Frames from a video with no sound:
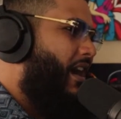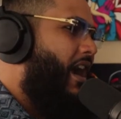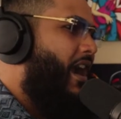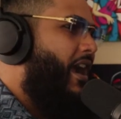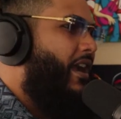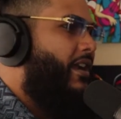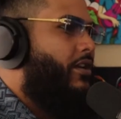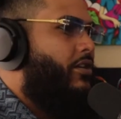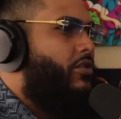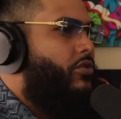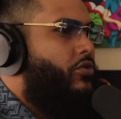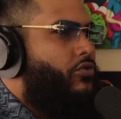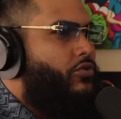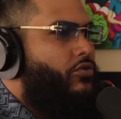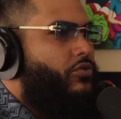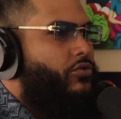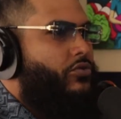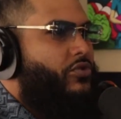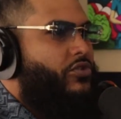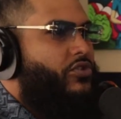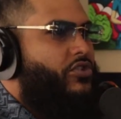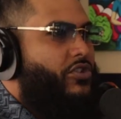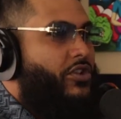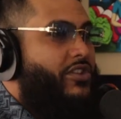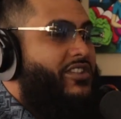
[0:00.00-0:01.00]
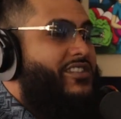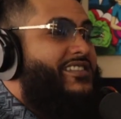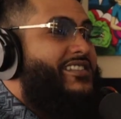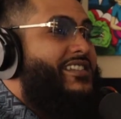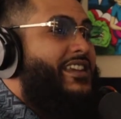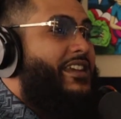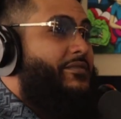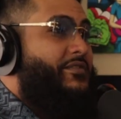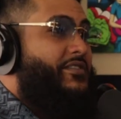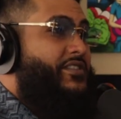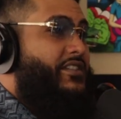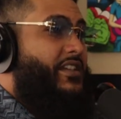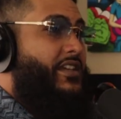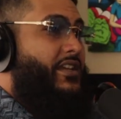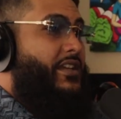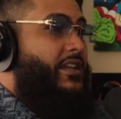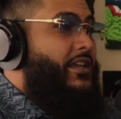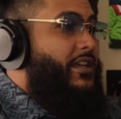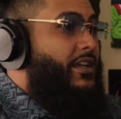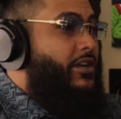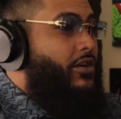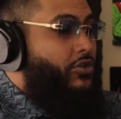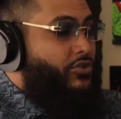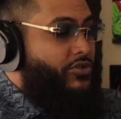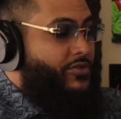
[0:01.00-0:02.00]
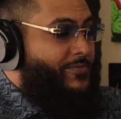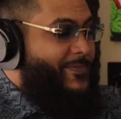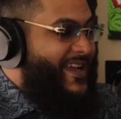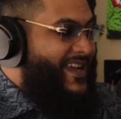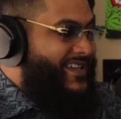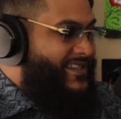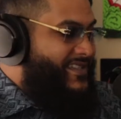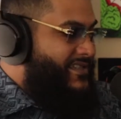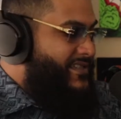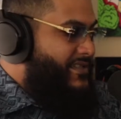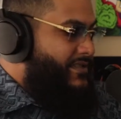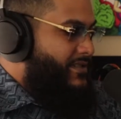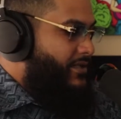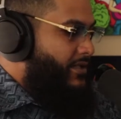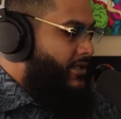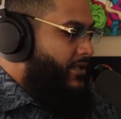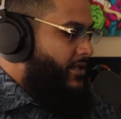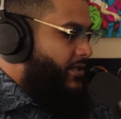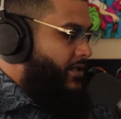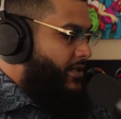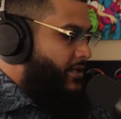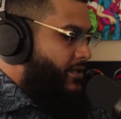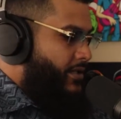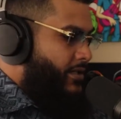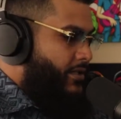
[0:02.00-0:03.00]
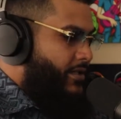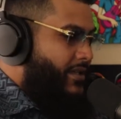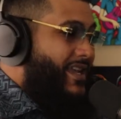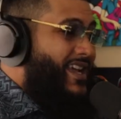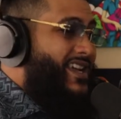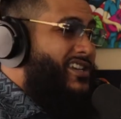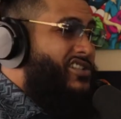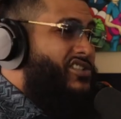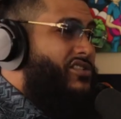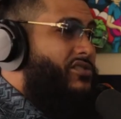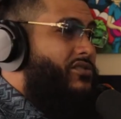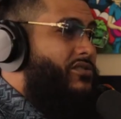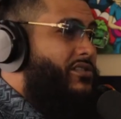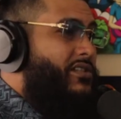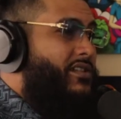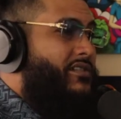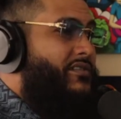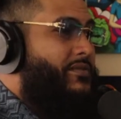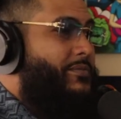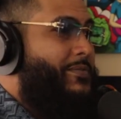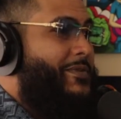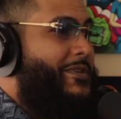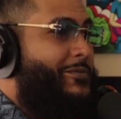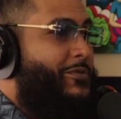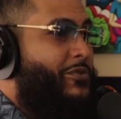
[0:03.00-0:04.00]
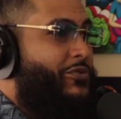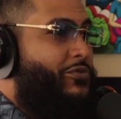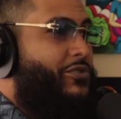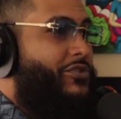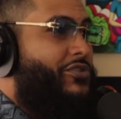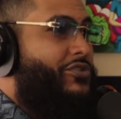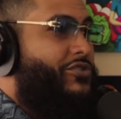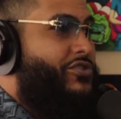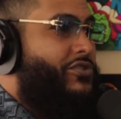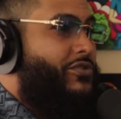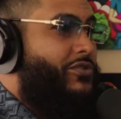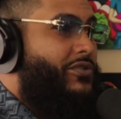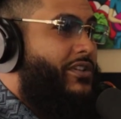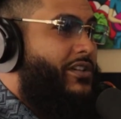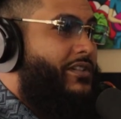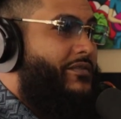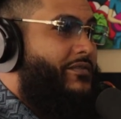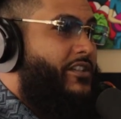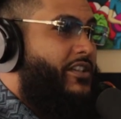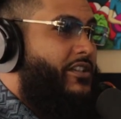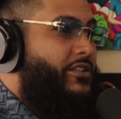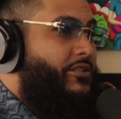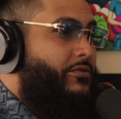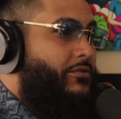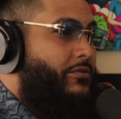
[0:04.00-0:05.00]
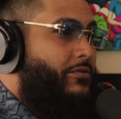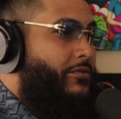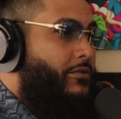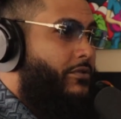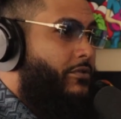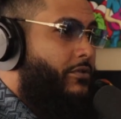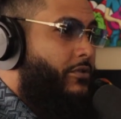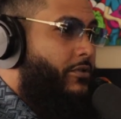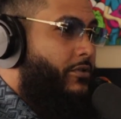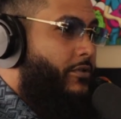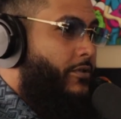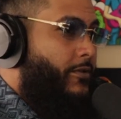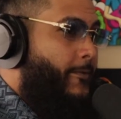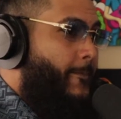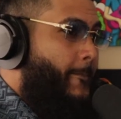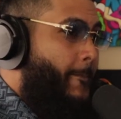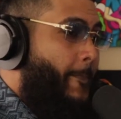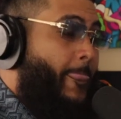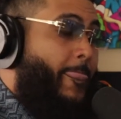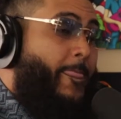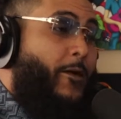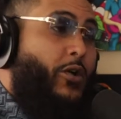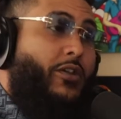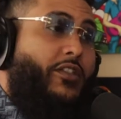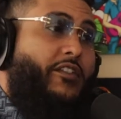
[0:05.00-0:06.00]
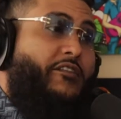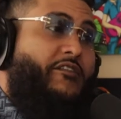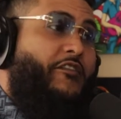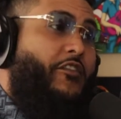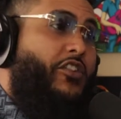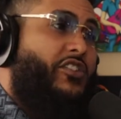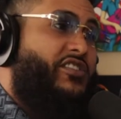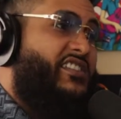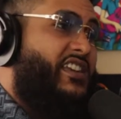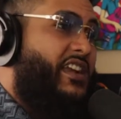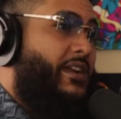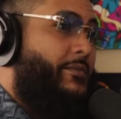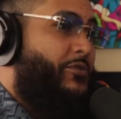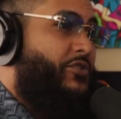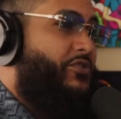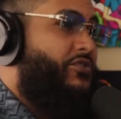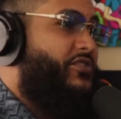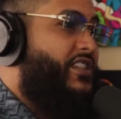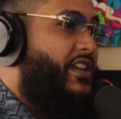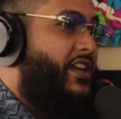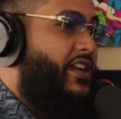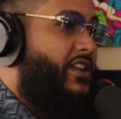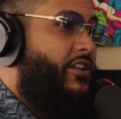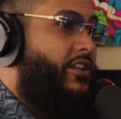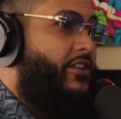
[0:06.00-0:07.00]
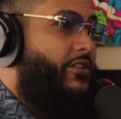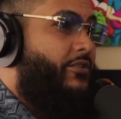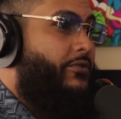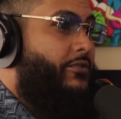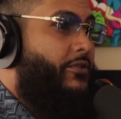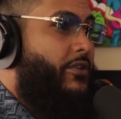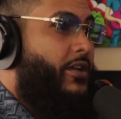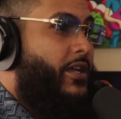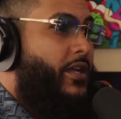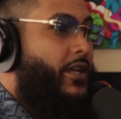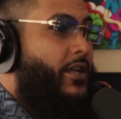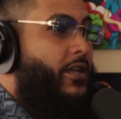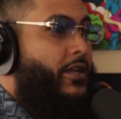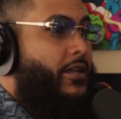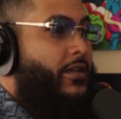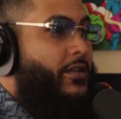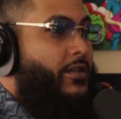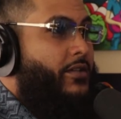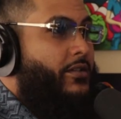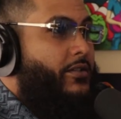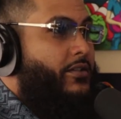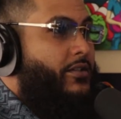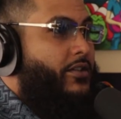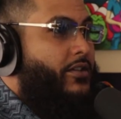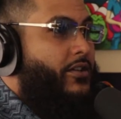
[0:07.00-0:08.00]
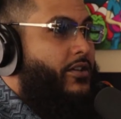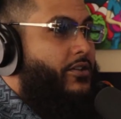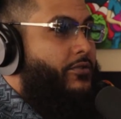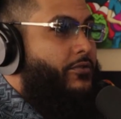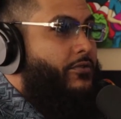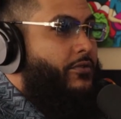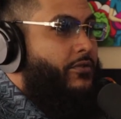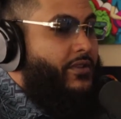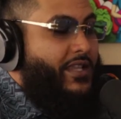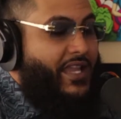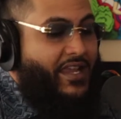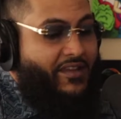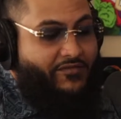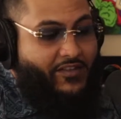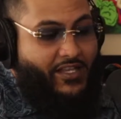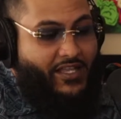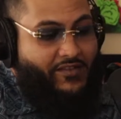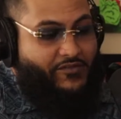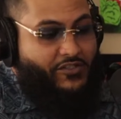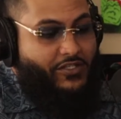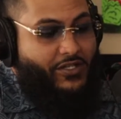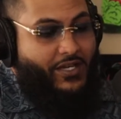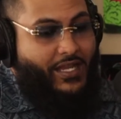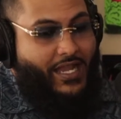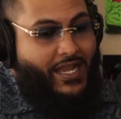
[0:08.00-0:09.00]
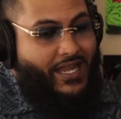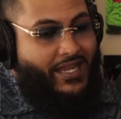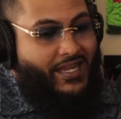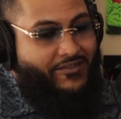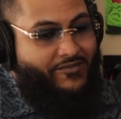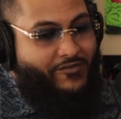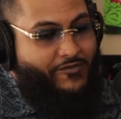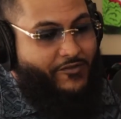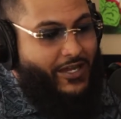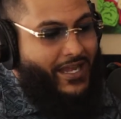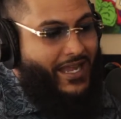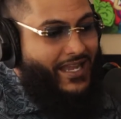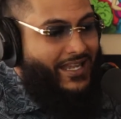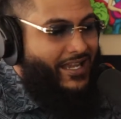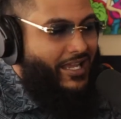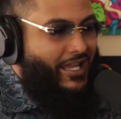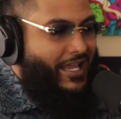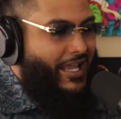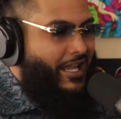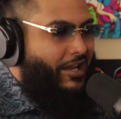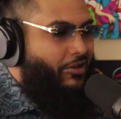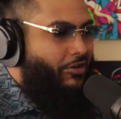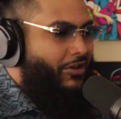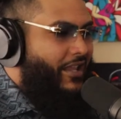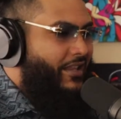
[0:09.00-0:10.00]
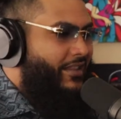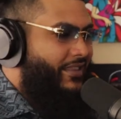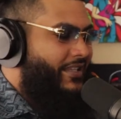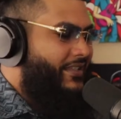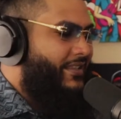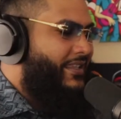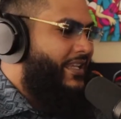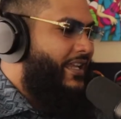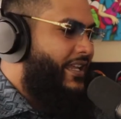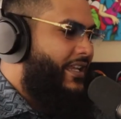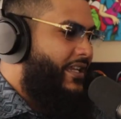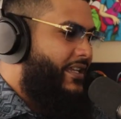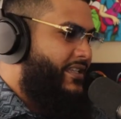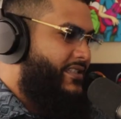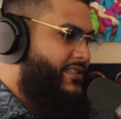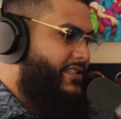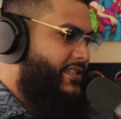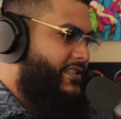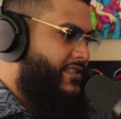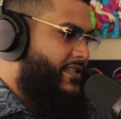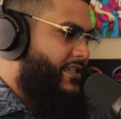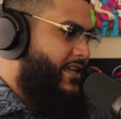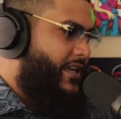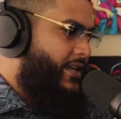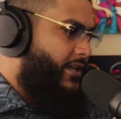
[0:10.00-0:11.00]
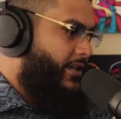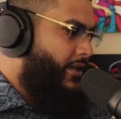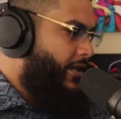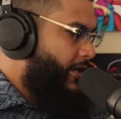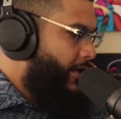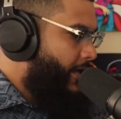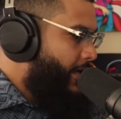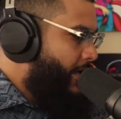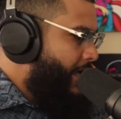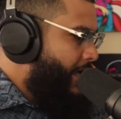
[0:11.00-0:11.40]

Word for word: all right, cool. So the same shit. It goes back to not showing love to people who don't show love to you yeah. or the first time you say no. You know, they've left you hanging for, and it, it the thing is, it's like